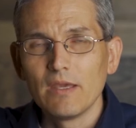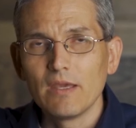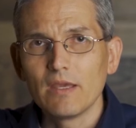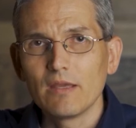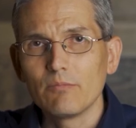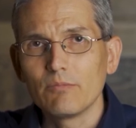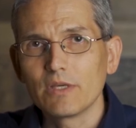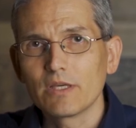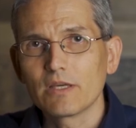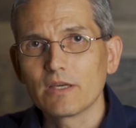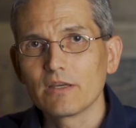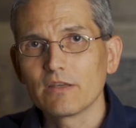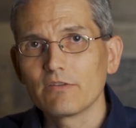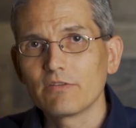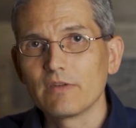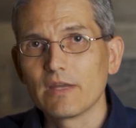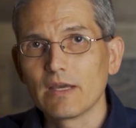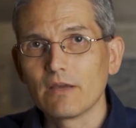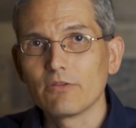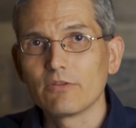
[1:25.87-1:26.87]
And
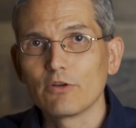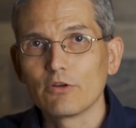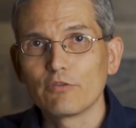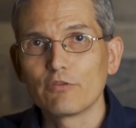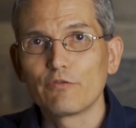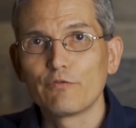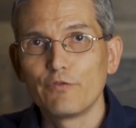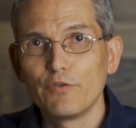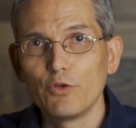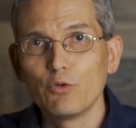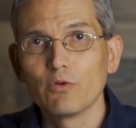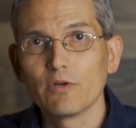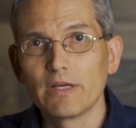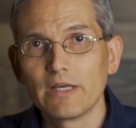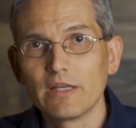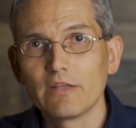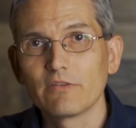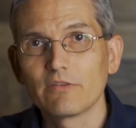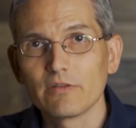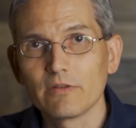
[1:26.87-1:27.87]
because now there's fewer
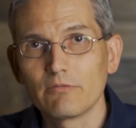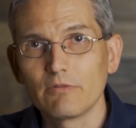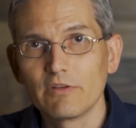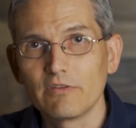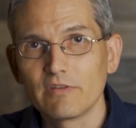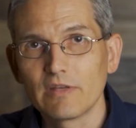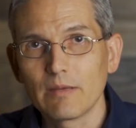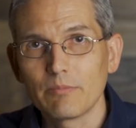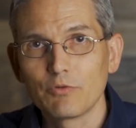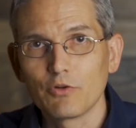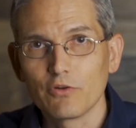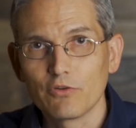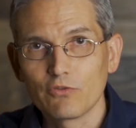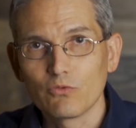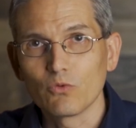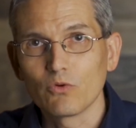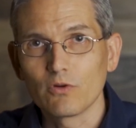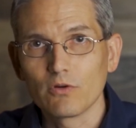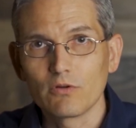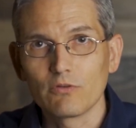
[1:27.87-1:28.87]
insulin
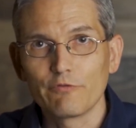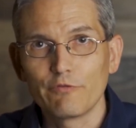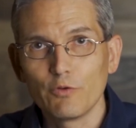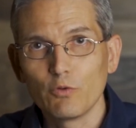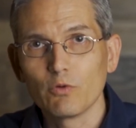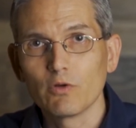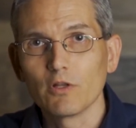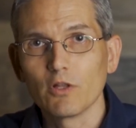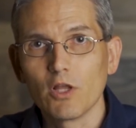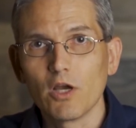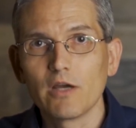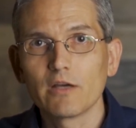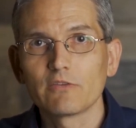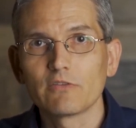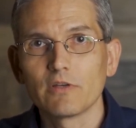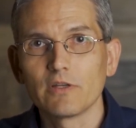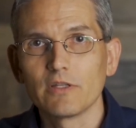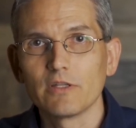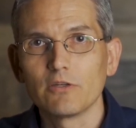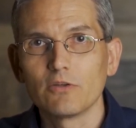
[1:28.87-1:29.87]
receptors or fewer
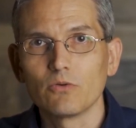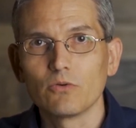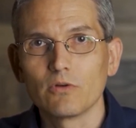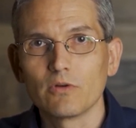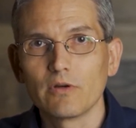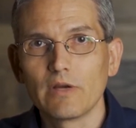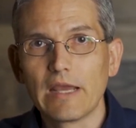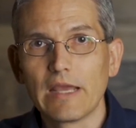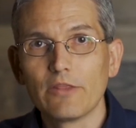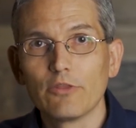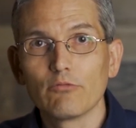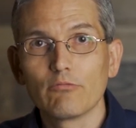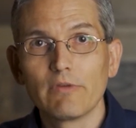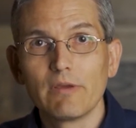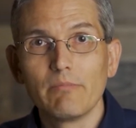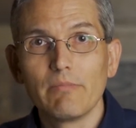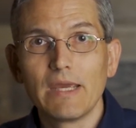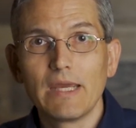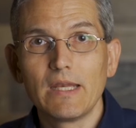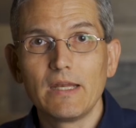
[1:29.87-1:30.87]
locks on the door, and the
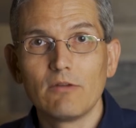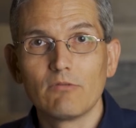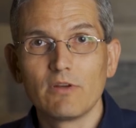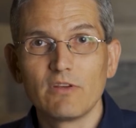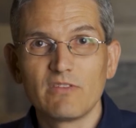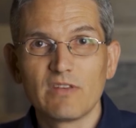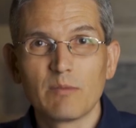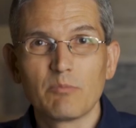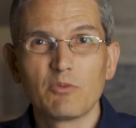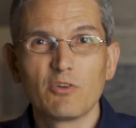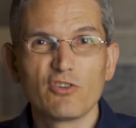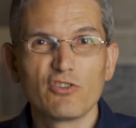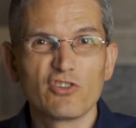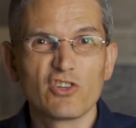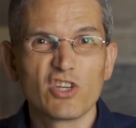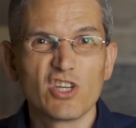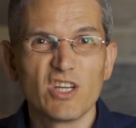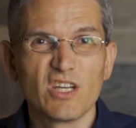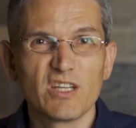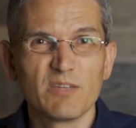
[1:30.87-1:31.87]
remaining receptors
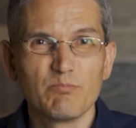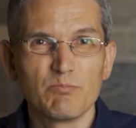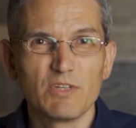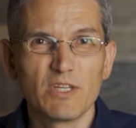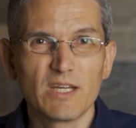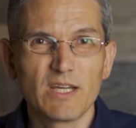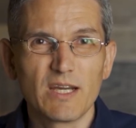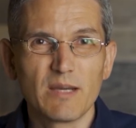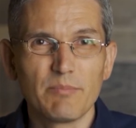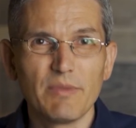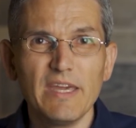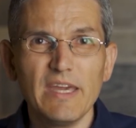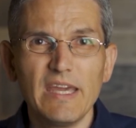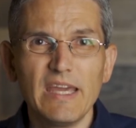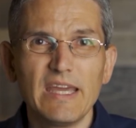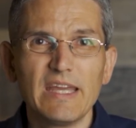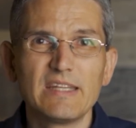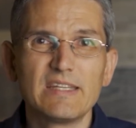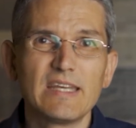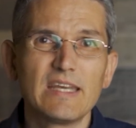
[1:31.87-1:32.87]
are gummed up,
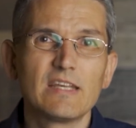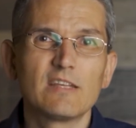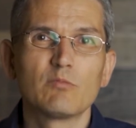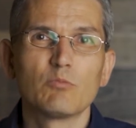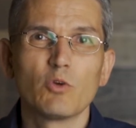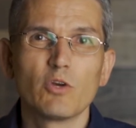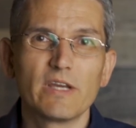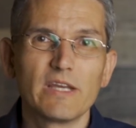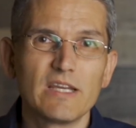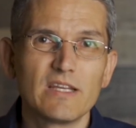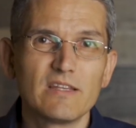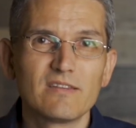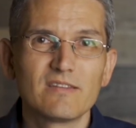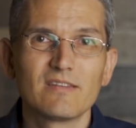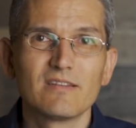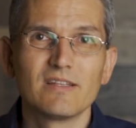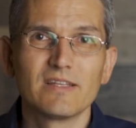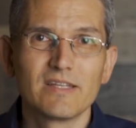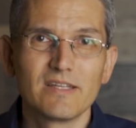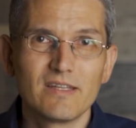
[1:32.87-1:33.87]
it takes more
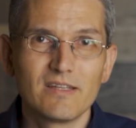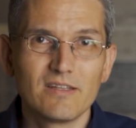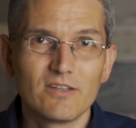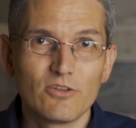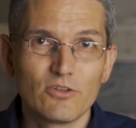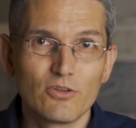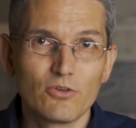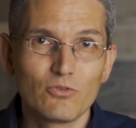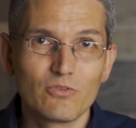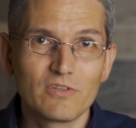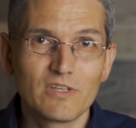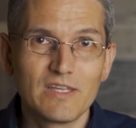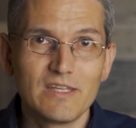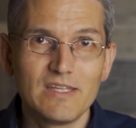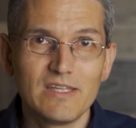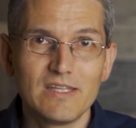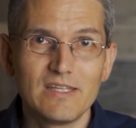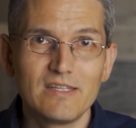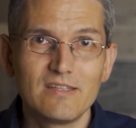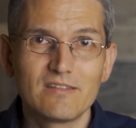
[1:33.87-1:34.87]
insulin, those
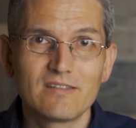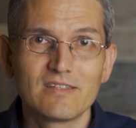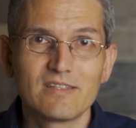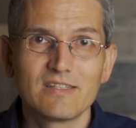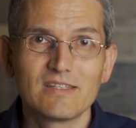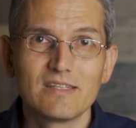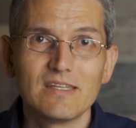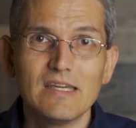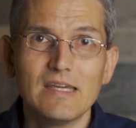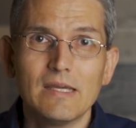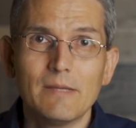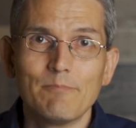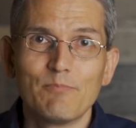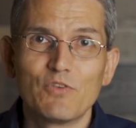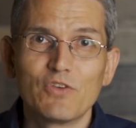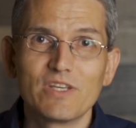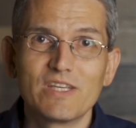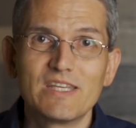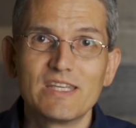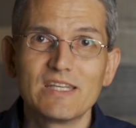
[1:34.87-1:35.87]
keys, to
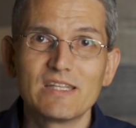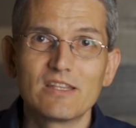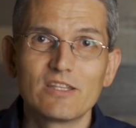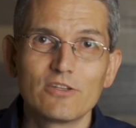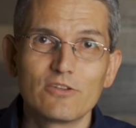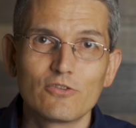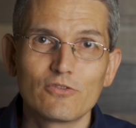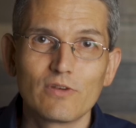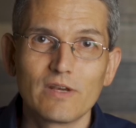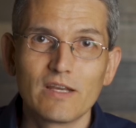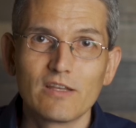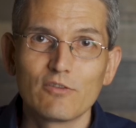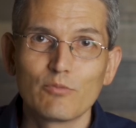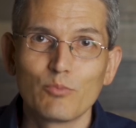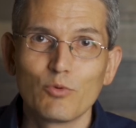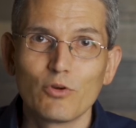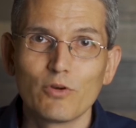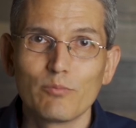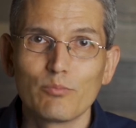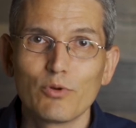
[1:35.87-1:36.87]
get the
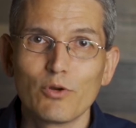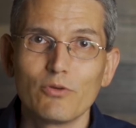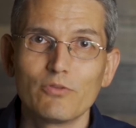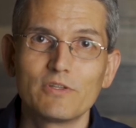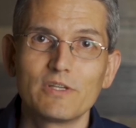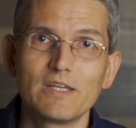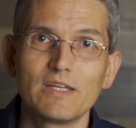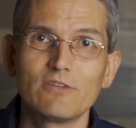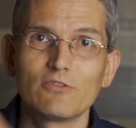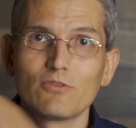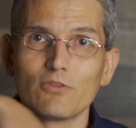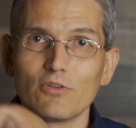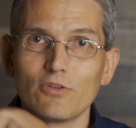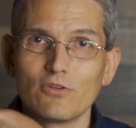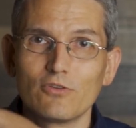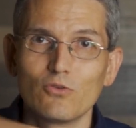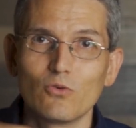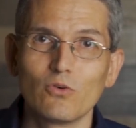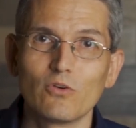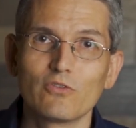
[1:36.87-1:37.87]
transport proteins or the
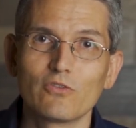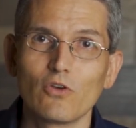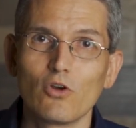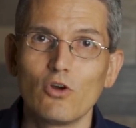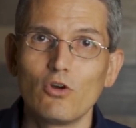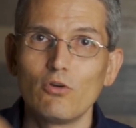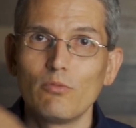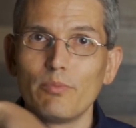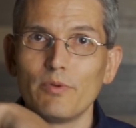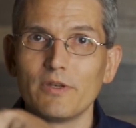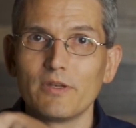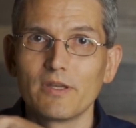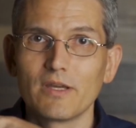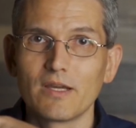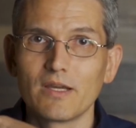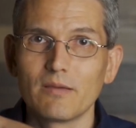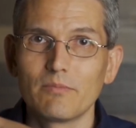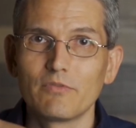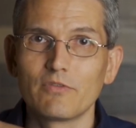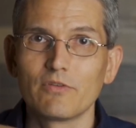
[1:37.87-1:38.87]
doors opened
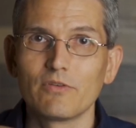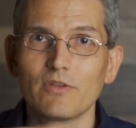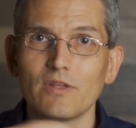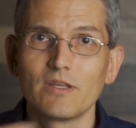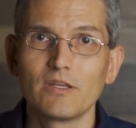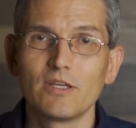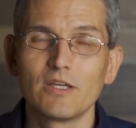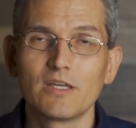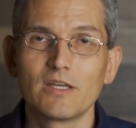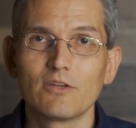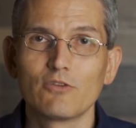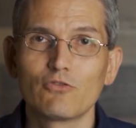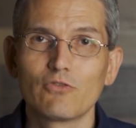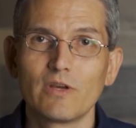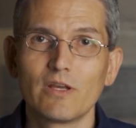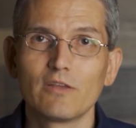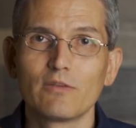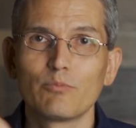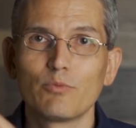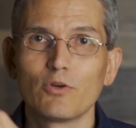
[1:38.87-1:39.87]
up so that it can
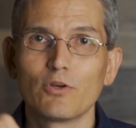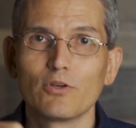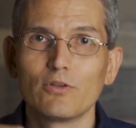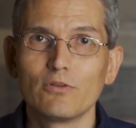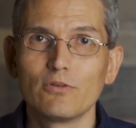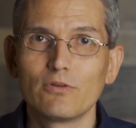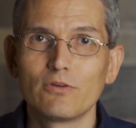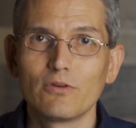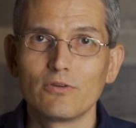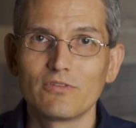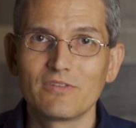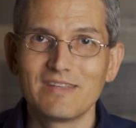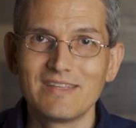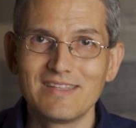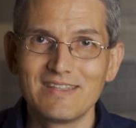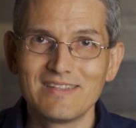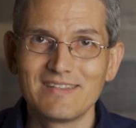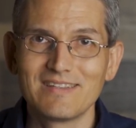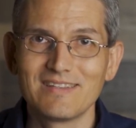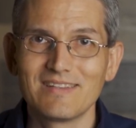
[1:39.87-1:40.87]
transport glucose
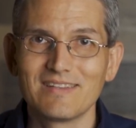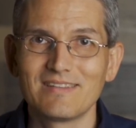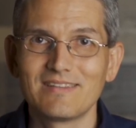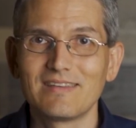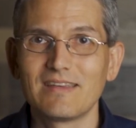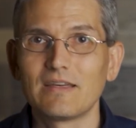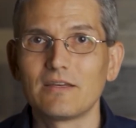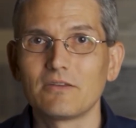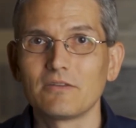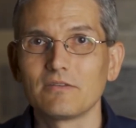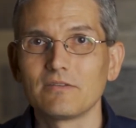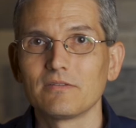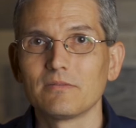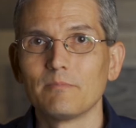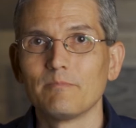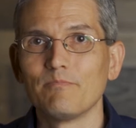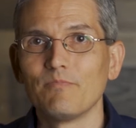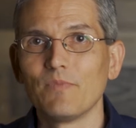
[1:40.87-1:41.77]
into the cells.